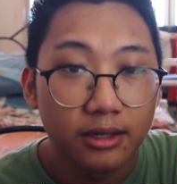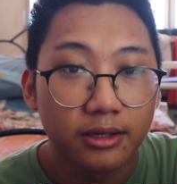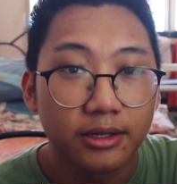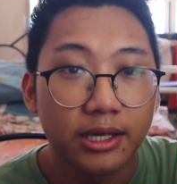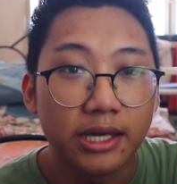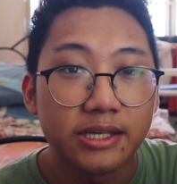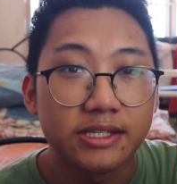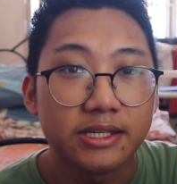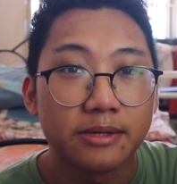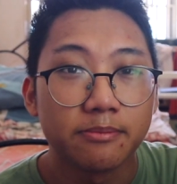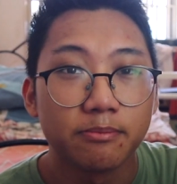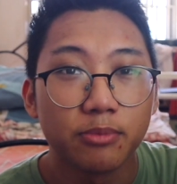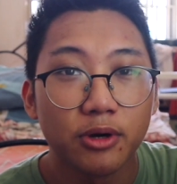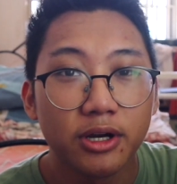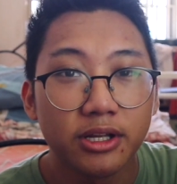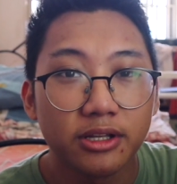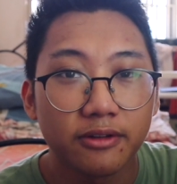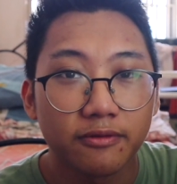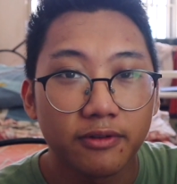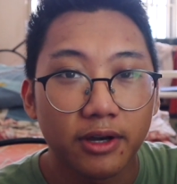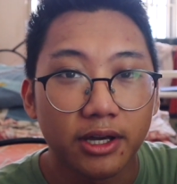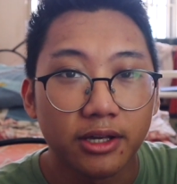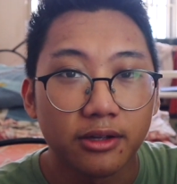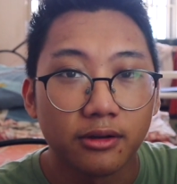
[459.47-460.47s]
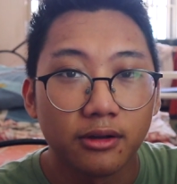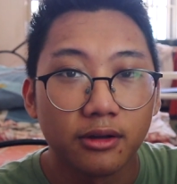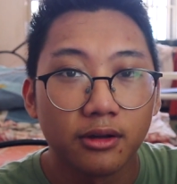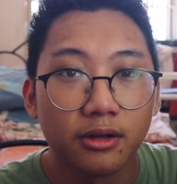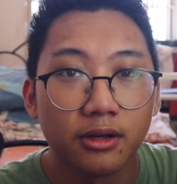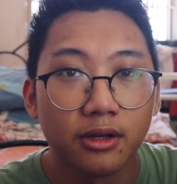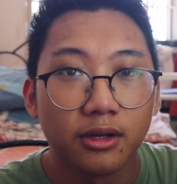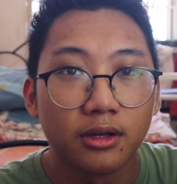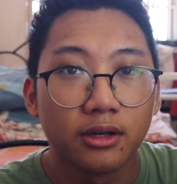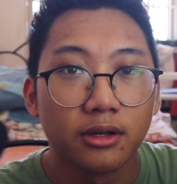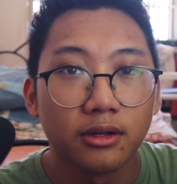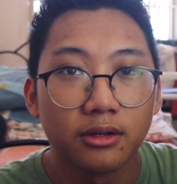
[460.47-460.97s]
Case in point, if I
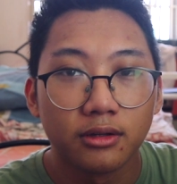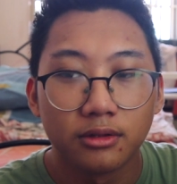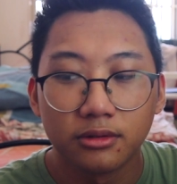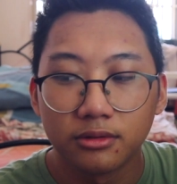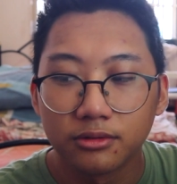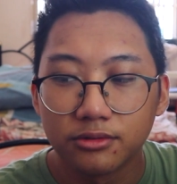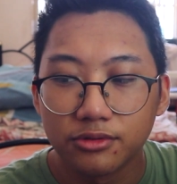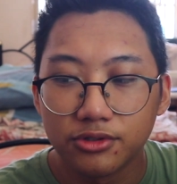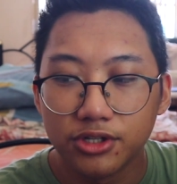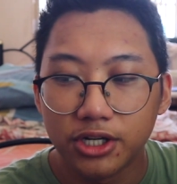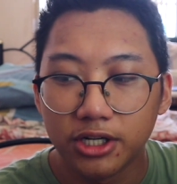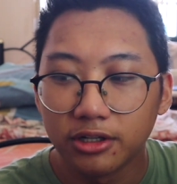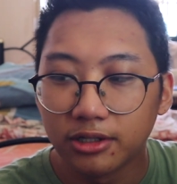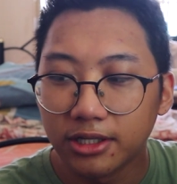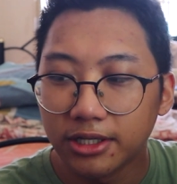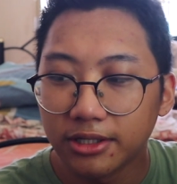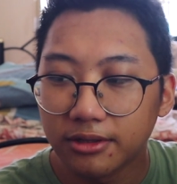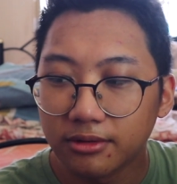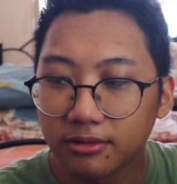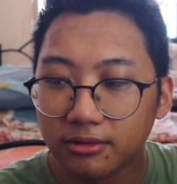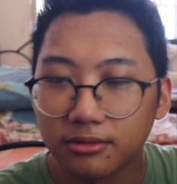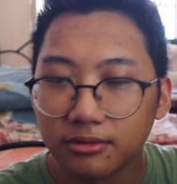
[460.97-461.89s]
jiggle it,